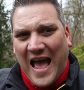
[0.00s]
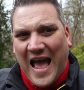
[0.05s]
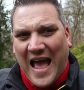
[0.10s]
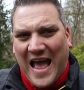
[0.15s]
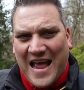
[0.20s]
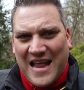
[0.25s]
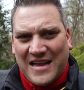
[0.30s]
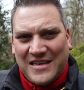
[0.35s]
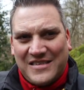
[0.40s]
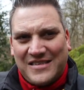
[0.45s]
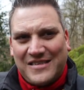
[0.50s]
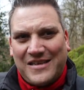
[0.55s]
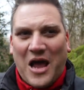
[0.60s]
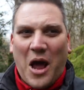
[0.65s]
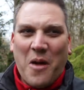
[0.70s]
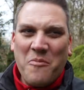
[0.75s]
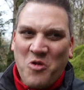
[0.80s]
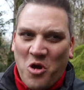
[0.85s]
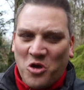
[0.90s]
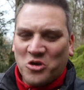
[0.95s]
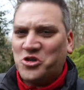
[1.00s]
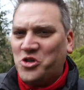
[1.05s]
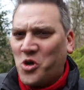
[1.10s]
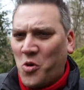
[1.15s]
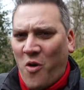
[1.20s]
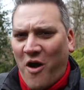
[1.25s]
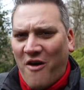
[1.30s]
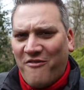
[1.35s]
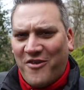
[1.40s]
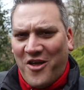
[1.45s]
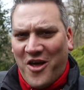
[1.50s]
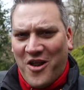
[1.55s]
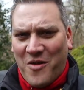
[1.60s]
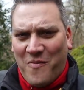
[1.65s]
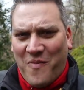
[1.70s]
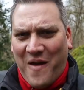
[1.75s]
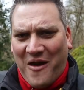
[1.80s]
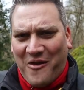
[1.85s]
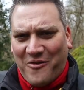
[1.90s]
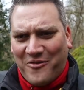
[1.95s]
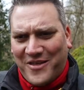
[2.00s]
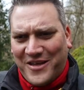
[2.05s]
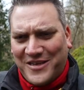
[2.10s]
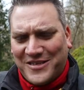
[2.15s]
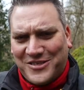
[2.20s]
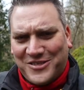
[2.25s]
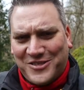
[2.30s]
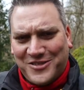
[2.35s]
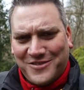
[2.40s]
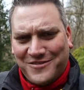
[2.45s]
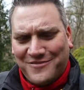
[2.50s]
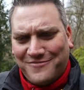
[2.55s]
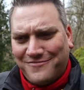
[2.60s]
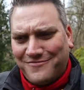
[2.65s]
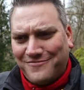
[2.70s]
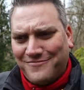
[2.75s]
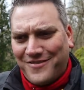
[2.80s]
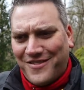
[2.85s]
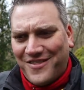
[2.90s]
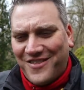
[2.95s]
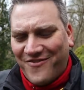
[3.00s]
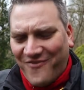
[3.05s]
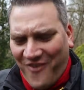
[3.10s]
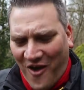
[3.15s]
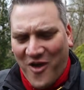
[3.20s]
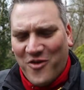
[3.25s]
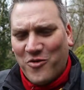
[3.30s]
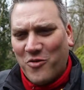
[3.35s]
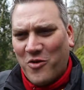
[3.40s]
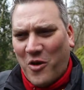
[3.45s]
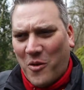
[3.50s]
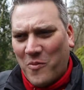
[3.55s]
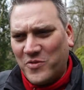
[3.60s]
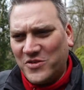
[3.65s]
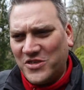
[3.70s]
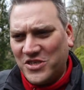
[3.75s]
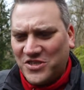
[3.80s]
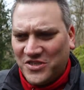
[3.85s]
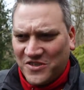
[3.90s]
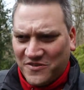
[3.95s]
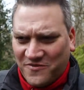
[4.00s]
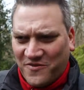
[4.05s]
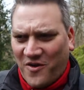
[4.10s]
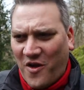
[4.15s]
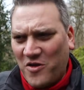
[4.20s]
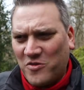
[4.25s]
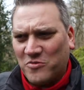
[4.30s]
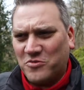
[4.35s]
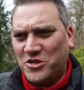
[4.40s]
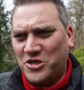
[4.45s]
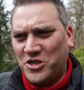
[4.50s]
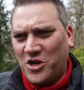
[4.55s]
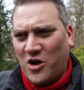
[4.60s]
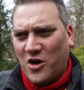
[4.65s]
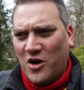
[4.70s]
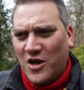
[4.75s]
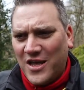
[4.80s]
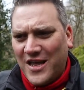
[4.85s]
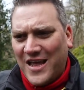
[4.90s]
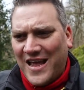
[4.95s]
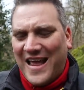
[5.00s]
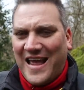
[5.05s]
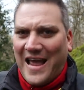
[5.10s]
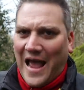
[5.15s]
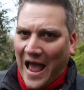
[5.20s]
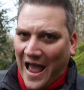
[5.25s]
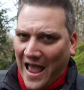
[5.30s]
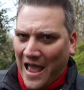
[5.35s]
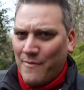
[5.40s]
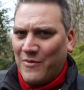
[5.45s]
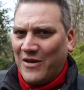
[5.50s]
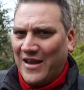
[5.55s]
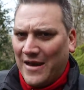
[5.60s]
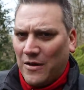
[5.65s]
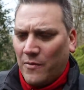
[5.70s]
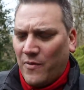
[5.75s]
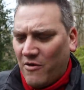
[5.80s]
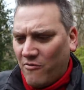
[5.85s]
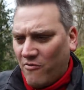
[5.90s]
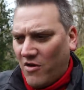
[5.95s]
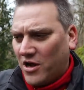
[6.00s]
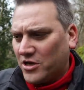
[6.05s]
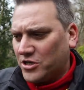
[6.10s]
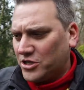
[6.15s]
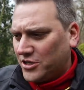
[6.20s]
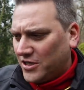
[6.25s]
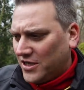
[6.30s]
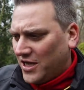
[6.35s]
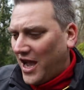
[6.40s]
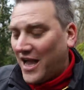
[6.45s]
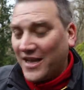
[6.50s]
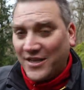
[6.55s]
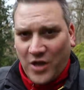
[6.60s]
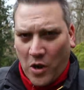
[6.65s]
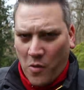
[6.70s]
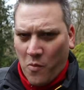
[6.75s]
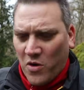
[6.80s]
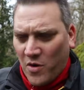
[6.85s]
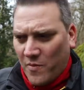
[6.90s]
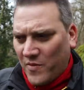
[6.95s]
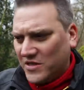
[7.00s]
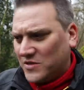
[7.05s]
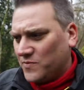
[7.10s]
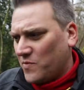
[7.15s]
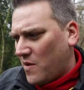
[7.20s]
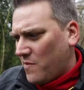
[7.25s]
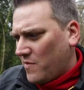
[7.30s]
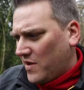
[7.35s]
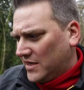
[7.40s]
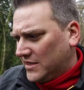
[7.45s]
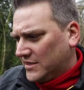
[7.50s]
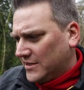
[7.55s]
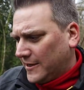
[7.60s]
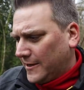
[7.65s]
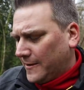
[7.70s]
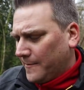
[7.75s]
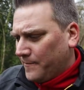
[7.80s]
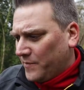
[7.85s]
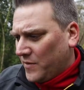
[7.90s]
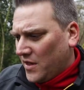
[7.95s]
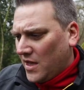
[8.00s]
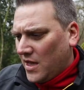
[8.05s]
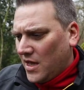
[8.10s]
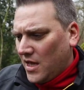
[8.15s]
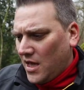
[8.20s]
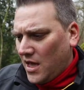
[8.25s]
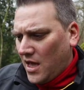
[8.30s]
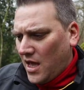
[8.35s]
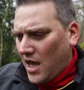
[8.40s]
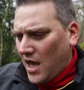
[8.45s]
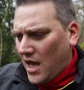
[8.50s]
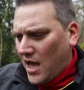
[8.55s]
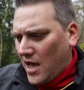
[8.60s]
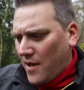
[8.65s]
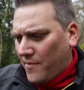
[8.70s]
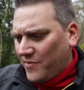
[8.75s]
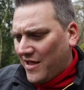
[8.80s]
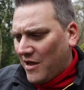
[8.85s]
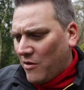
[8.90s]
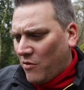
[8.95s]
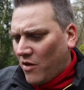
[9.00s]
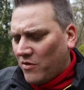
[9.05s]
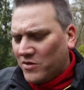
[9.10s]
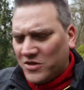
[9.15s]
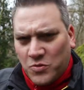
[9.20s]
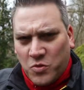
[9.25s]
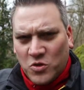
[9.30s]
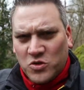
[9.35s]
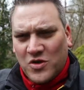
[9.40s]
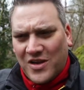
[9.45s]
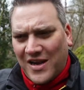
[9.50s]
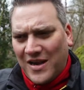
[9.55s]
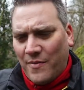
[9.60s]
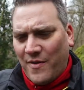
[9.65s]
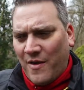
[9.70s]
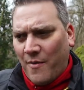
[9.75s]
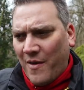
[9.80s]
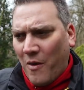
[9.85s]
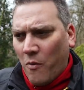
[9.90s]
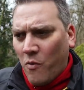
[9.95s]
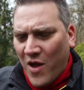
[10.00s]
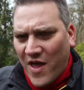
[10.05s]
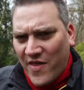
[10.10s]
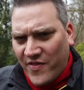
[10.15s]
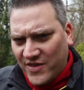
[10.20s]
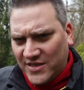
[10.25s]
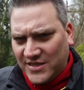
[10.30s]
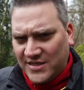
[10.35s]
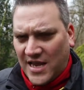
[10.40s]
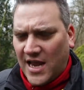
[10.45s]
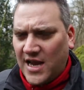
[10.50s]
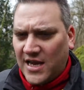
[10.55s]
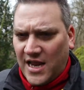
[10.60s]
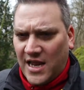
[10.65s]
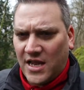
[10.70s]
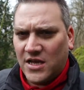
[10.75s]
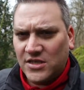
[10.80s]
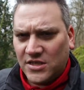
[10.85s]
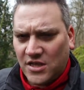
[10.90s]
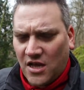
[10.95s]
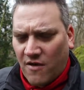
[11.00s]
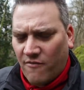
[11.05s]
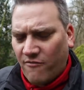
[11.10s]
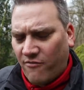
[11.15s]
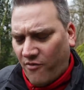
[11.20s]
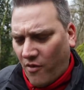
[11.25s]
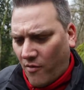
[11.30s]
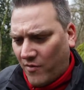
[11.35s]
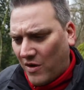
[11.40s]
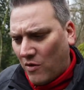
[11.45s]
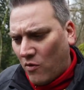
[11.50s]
And I'm not sure what I've learned about this final composition, this final shot. I am a little bit rushed. I don't want to miss my meeting. Now, I just want to talk a little bit about where this technique has come from.